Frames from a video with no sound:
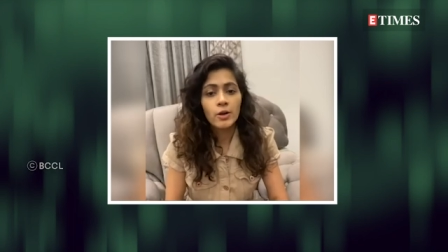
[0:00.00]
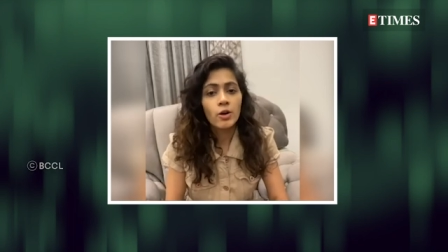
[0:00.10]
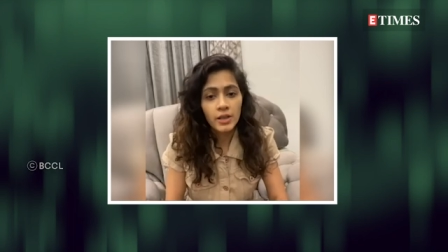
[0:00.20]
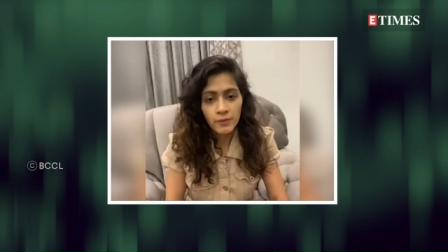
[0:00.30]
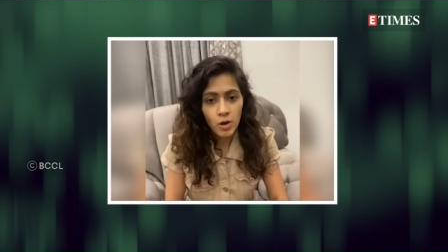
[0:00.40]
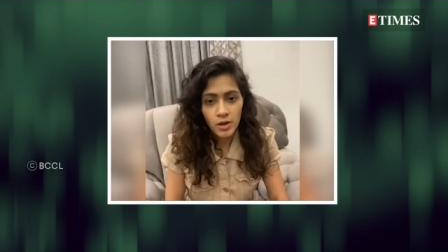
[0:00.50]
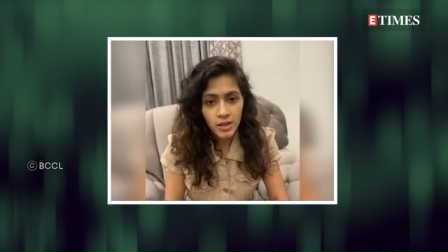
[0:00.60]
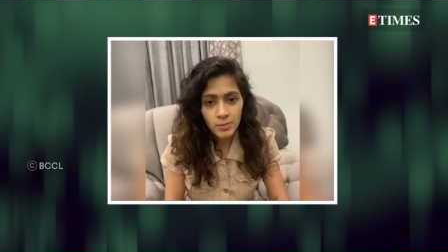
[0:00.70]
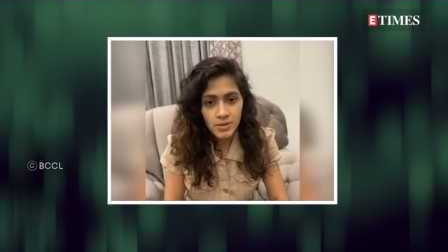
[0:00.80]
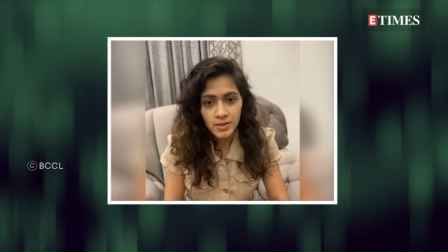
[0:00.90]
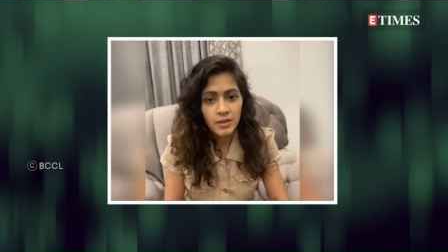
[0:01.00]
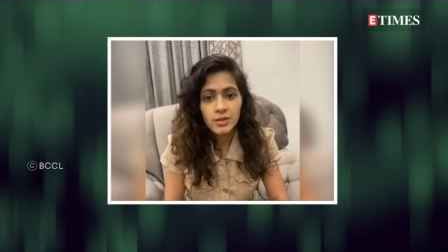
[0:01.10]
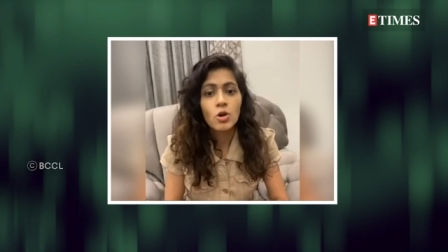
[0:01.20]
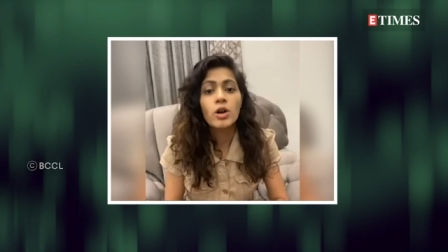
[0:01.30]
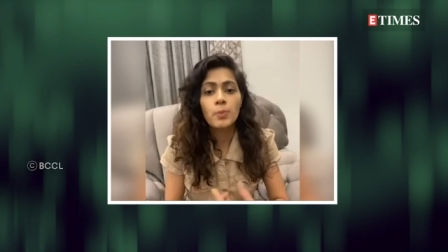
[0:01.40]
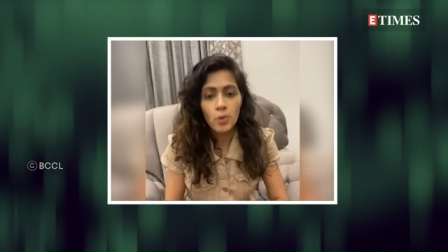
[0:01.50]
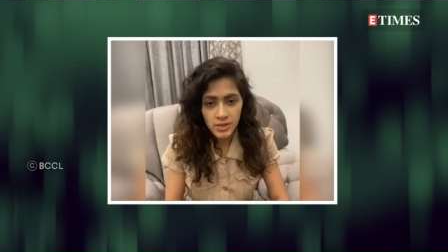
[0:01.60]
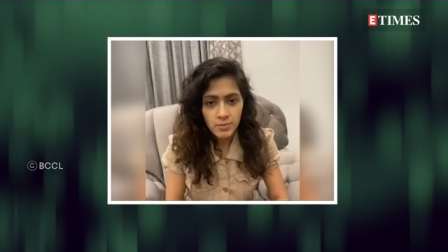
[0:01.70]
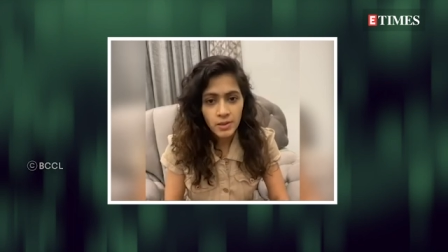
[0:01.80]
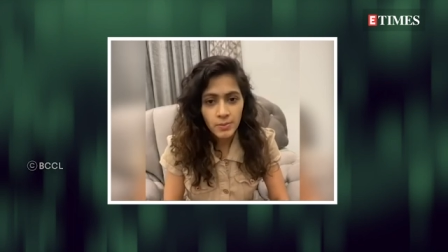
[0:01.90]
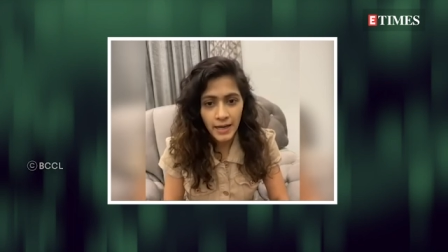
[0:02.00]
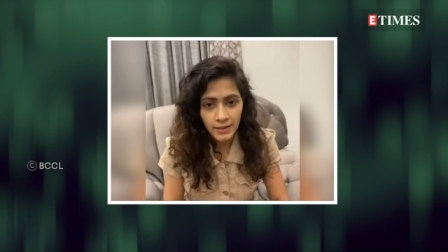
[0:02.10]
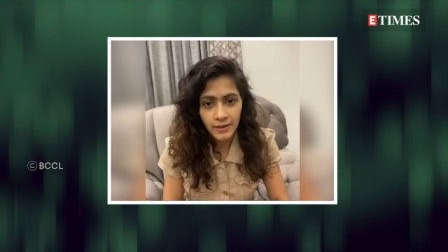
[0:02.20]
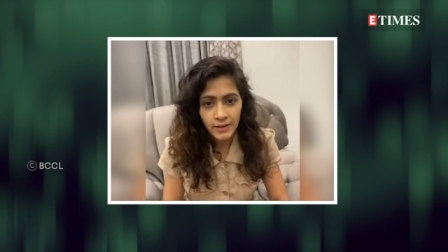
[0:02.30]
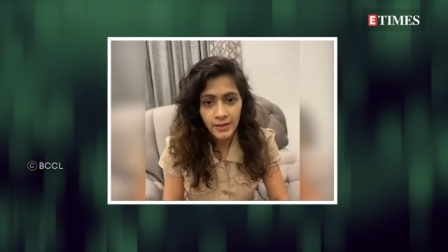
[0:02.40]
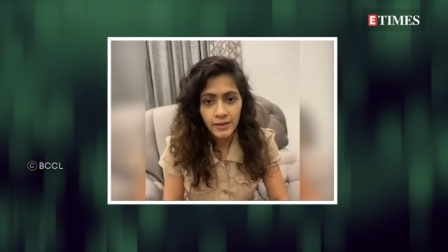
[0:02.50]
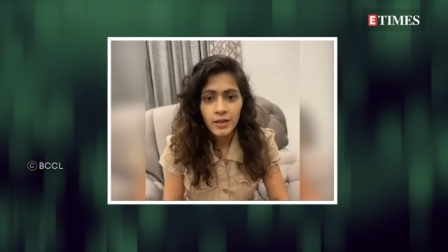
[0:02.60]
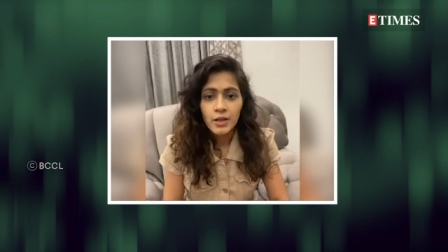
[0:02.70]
cannot give your 100%. It's not possible practically.